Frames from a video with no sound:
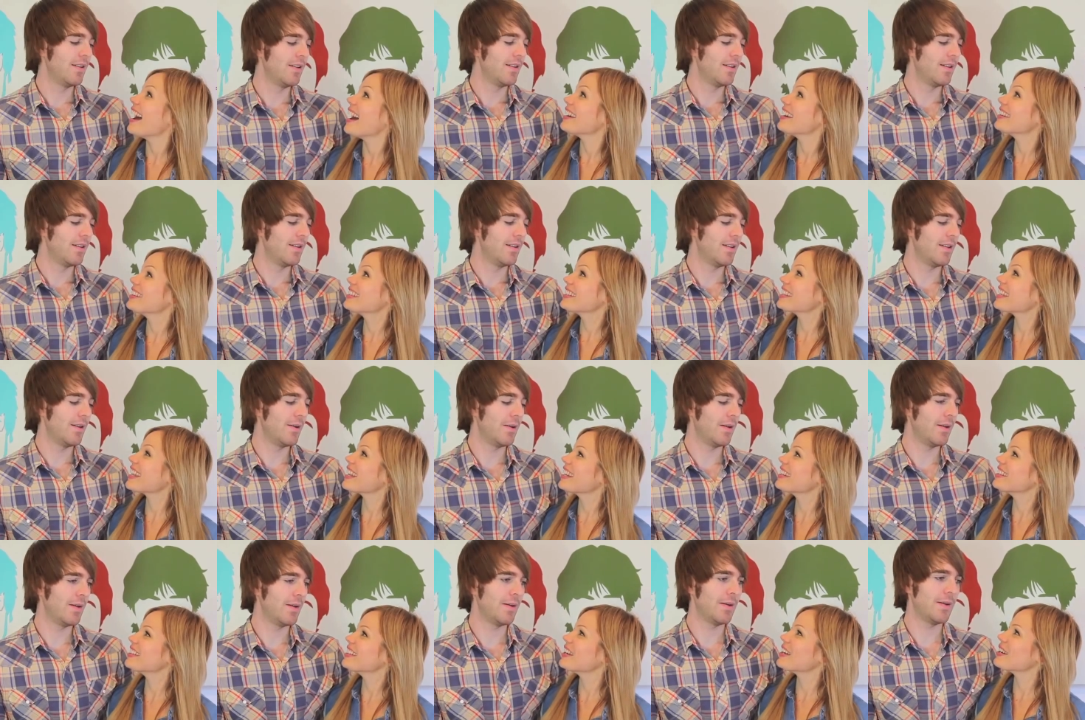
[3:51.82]
Speaker 1: I'm a
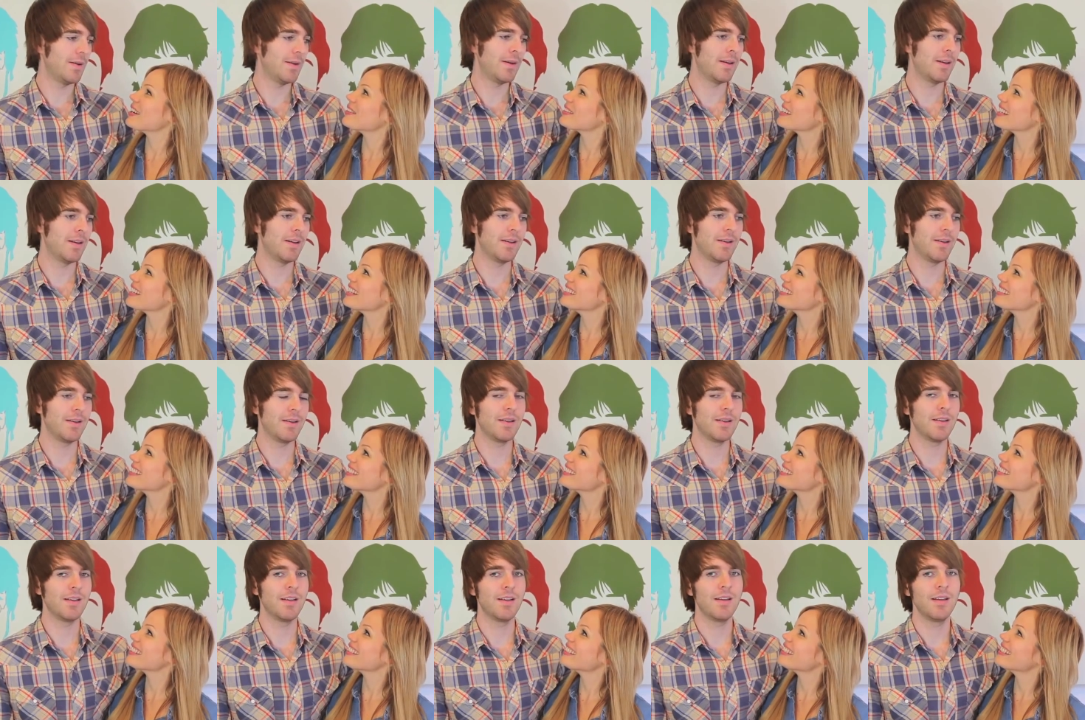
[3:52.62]
little
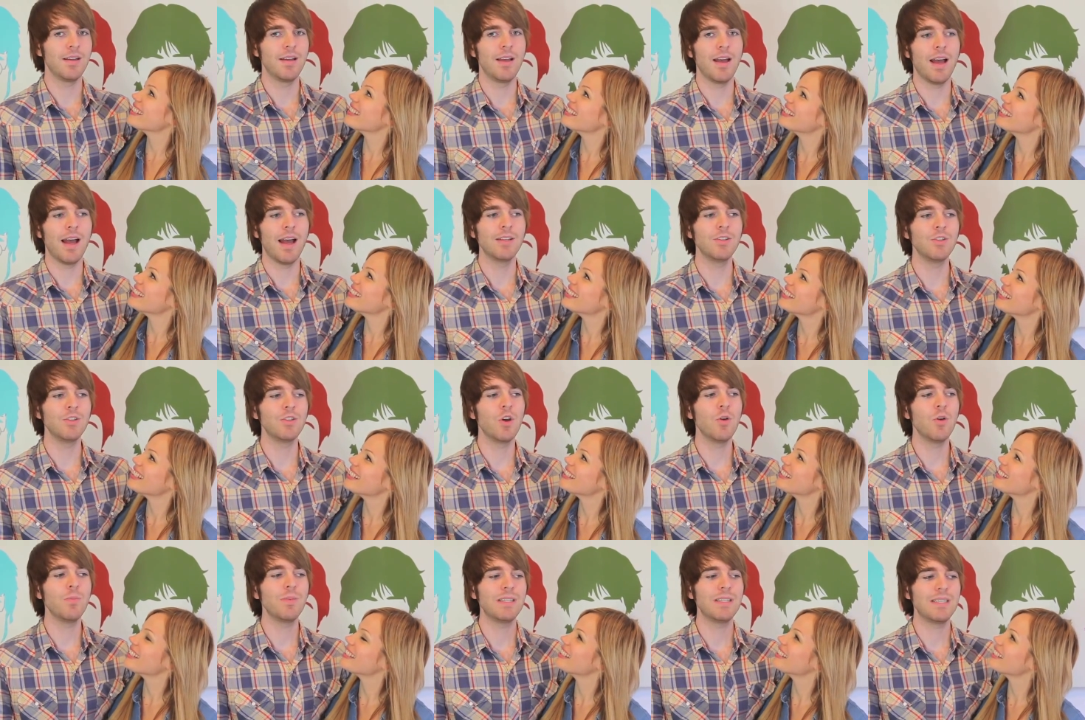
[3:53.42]
nervous.
Speaker 2: I just
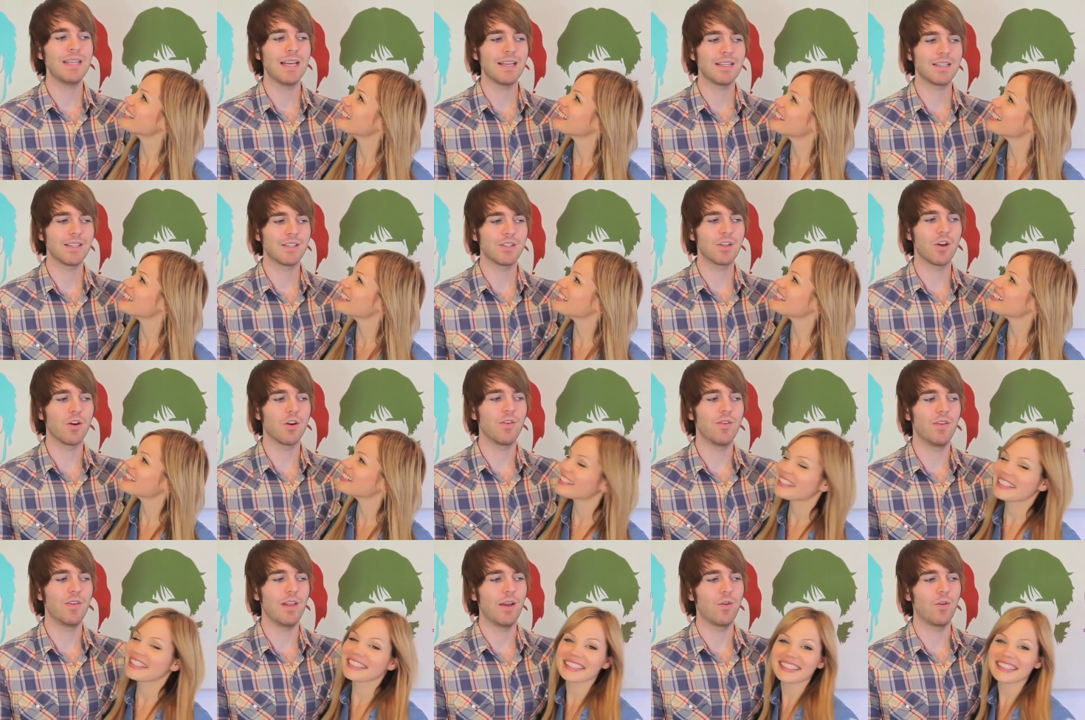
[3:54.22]
hope the desks
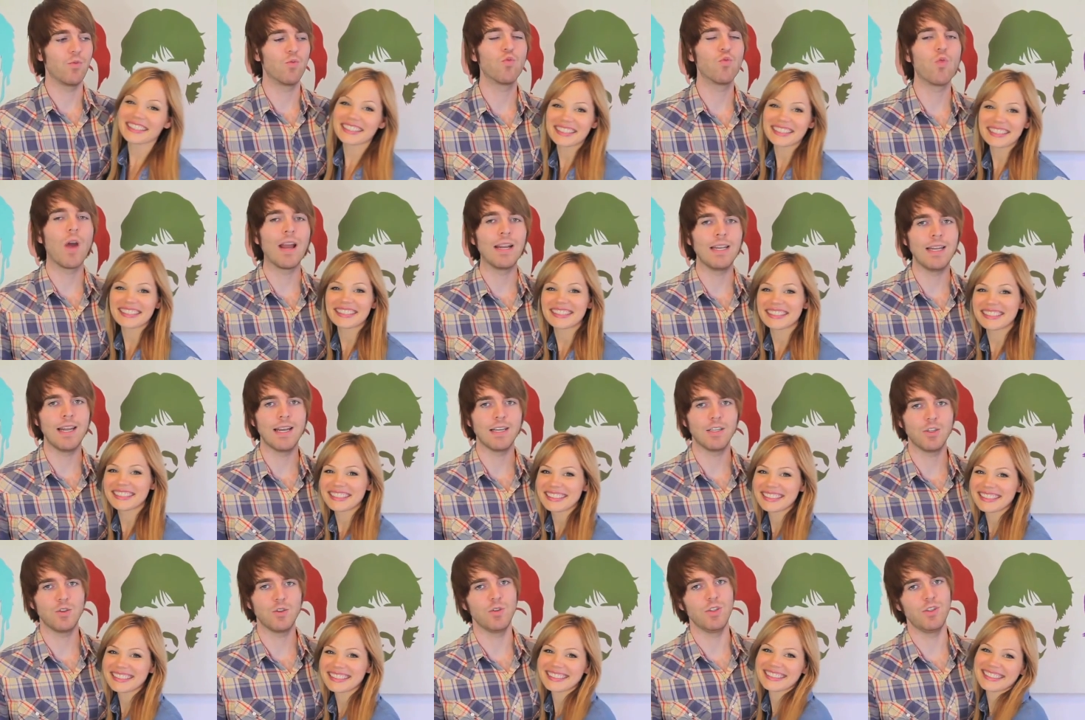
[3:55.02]
aren't like right
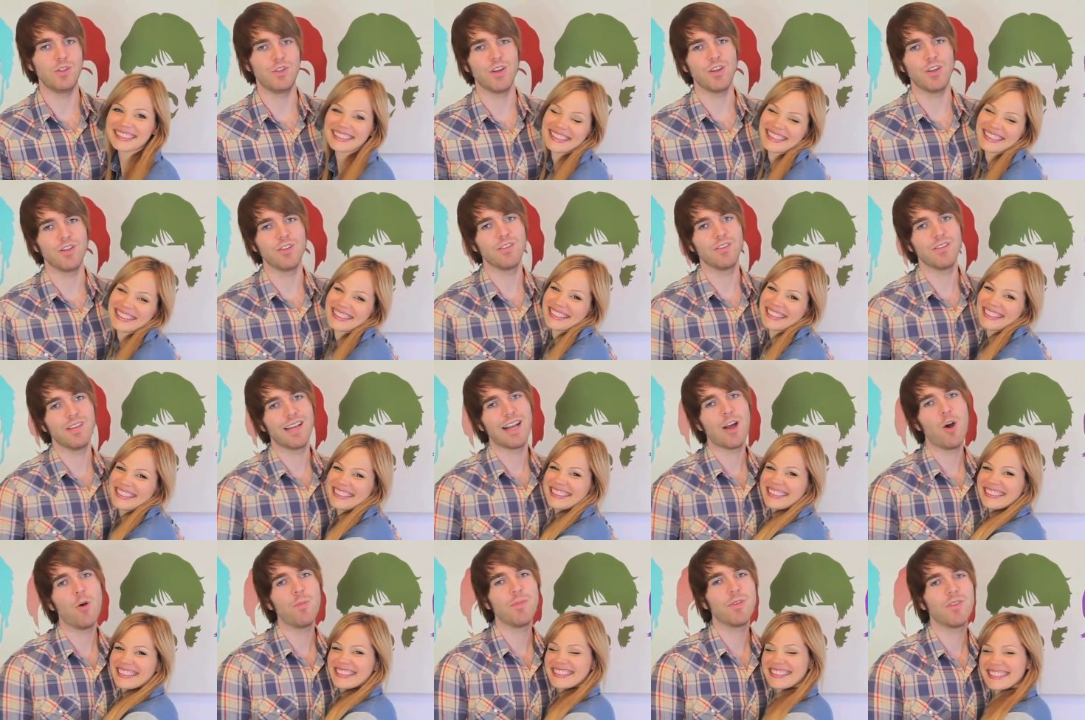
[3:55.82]
next to each other. Like
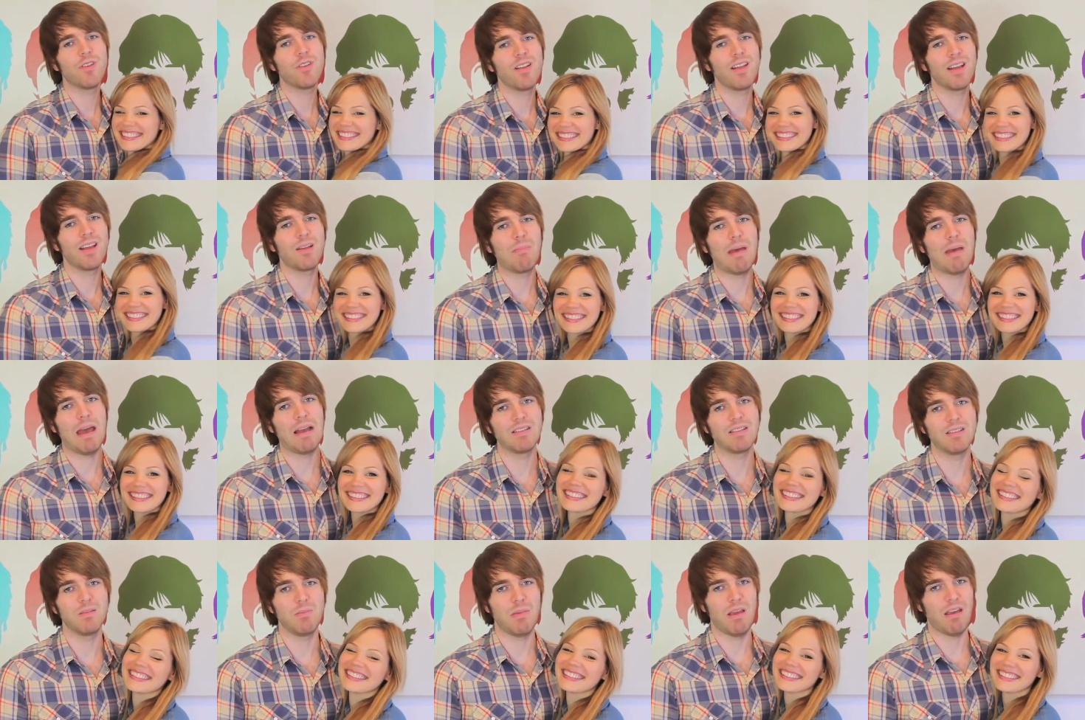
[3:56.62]
I hope they're not like back
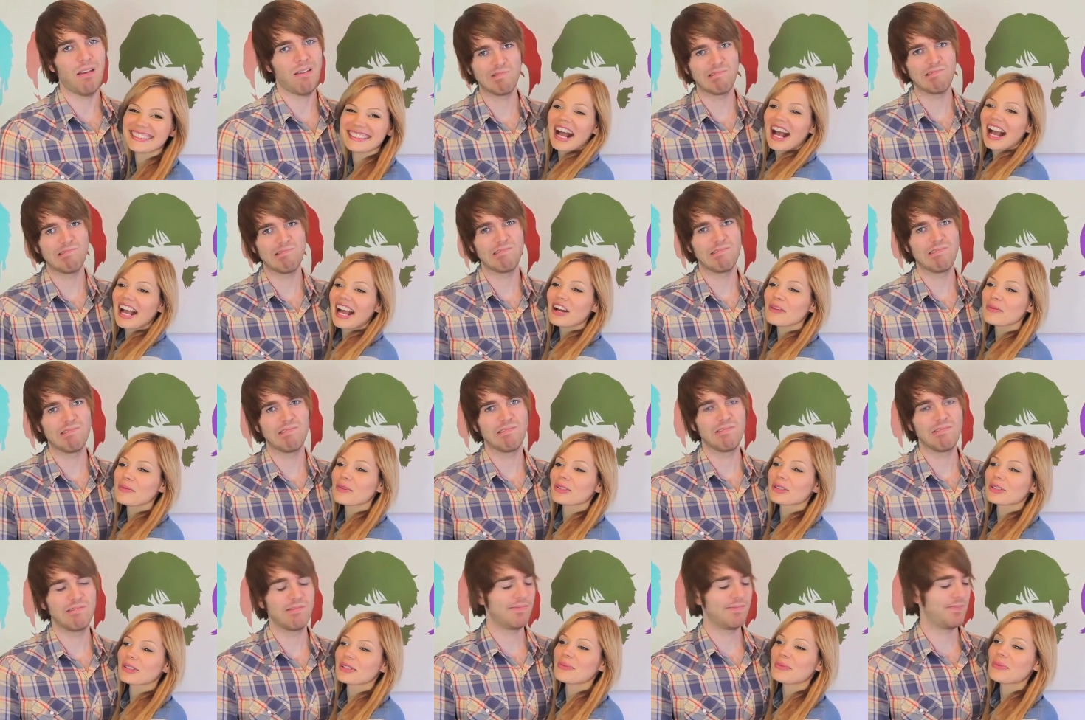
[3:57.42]
to back.
Speaker 1: I hope
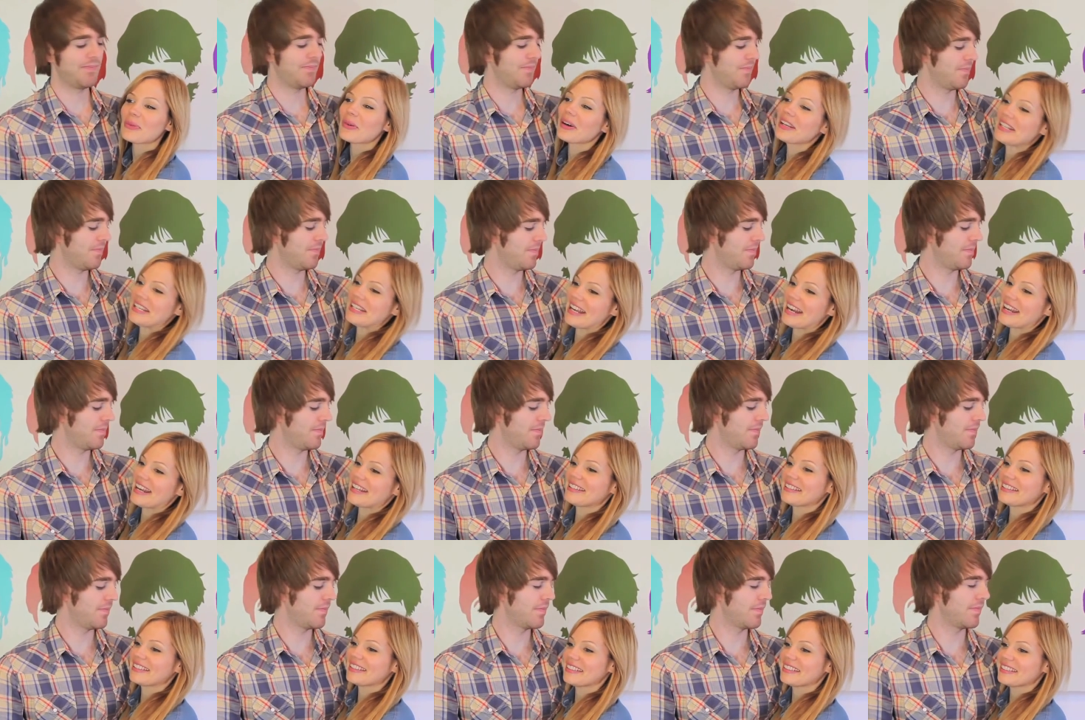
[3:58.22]
there's only one
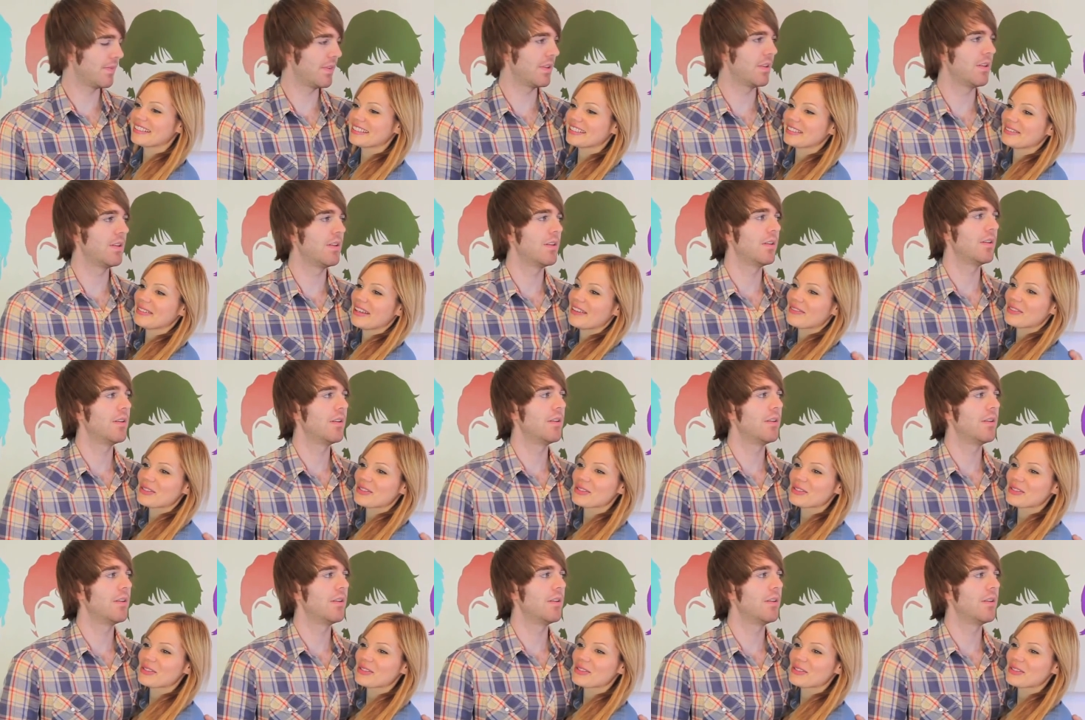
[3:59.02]
desk, so we have to